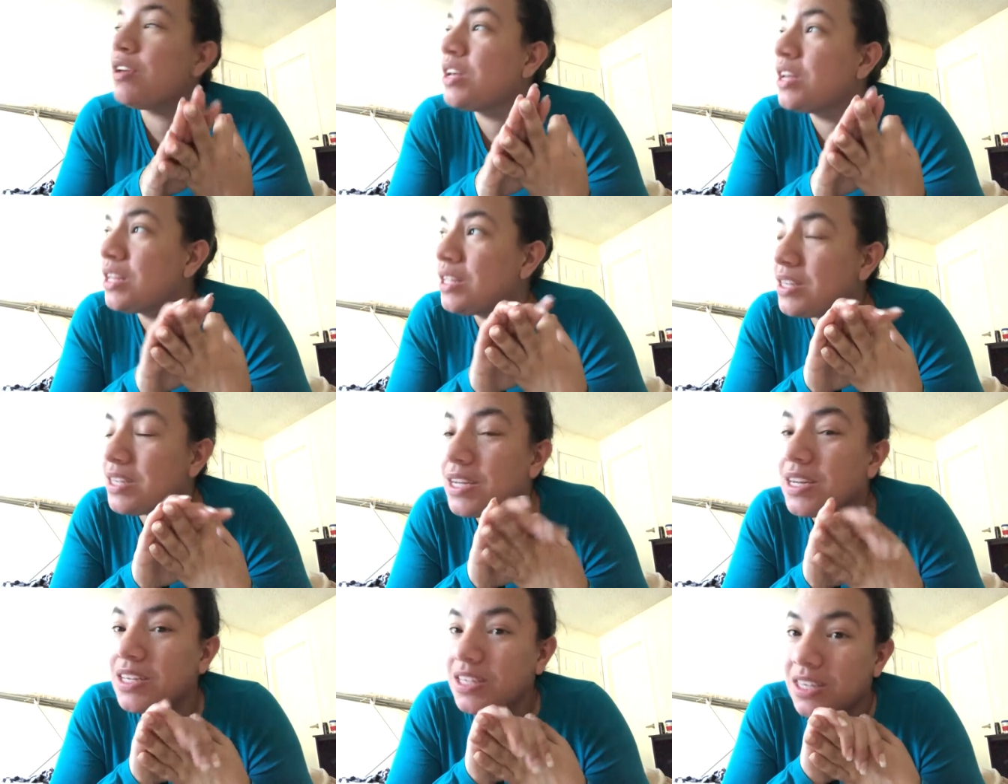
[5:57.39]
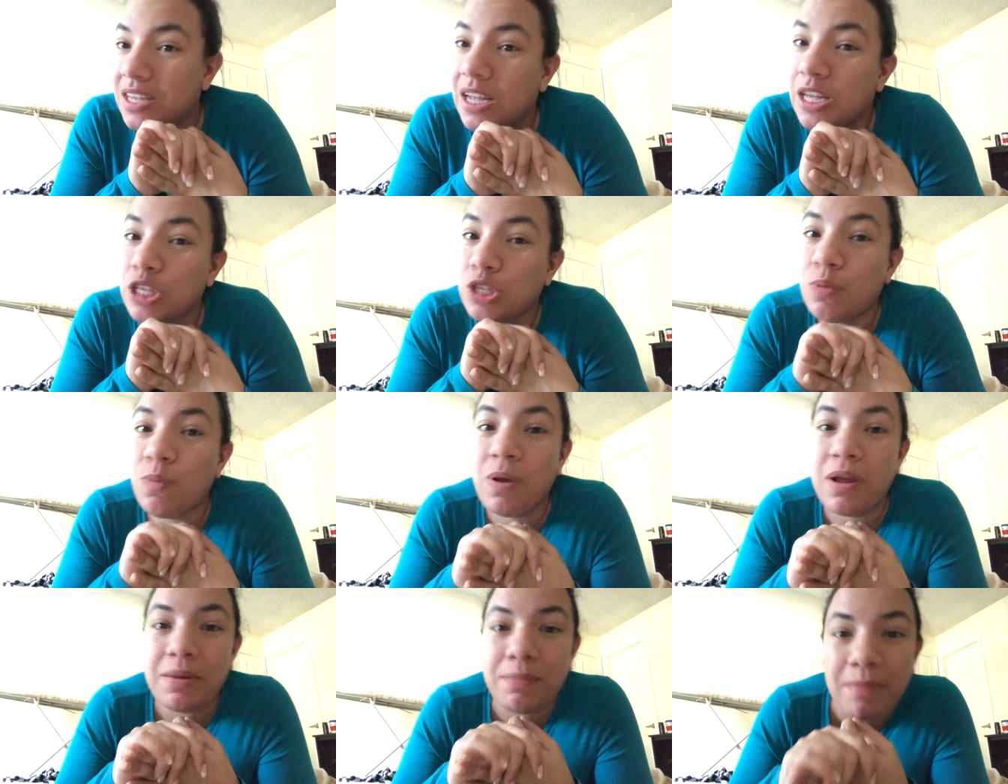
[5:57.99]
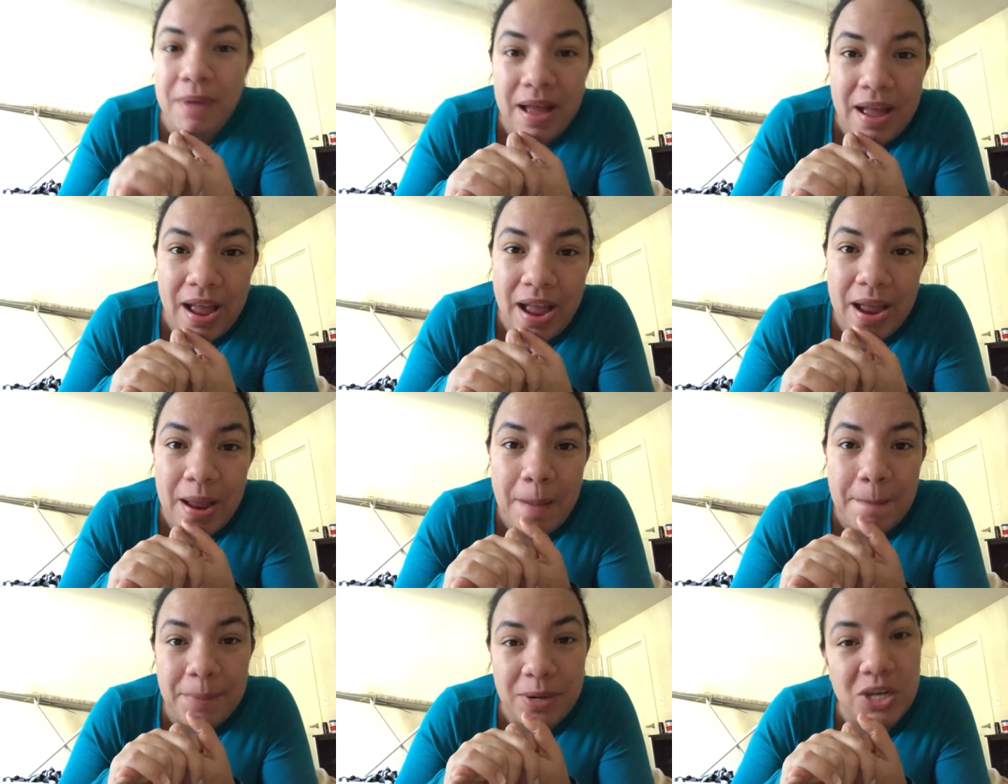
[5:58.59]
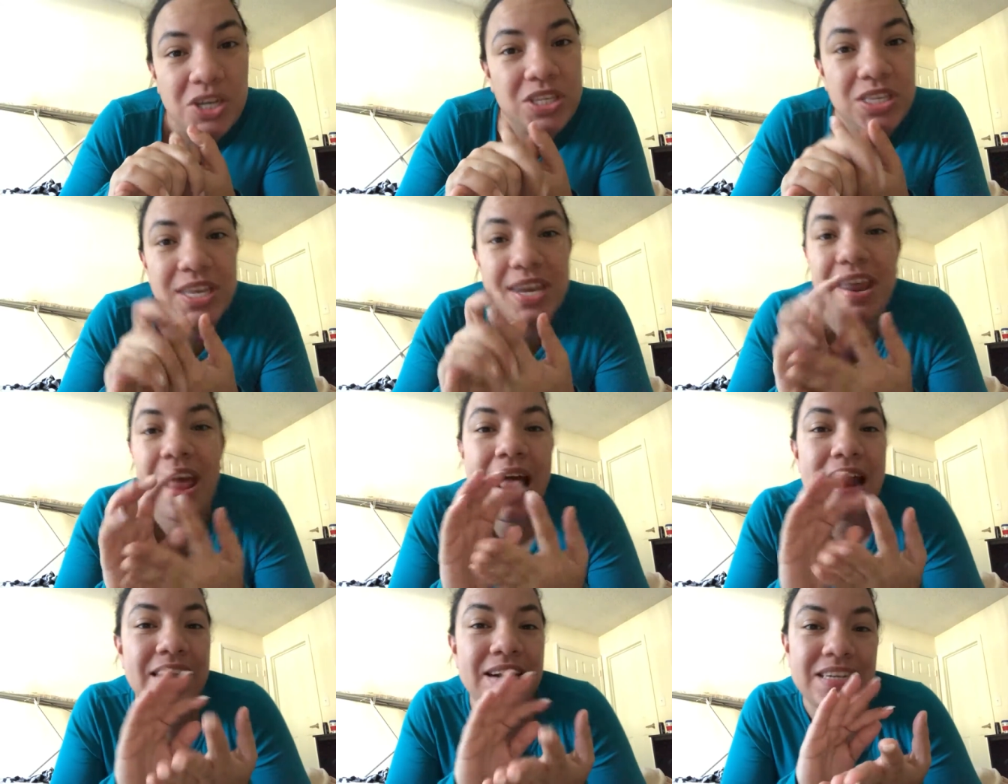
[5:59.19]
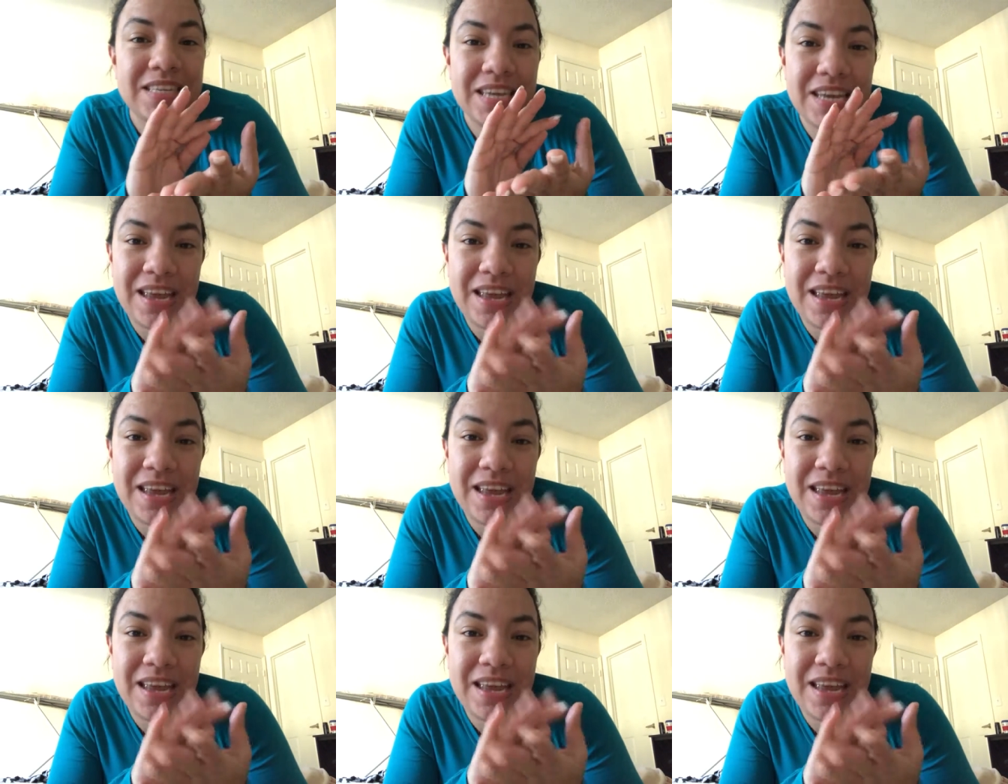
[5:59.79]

personal success with my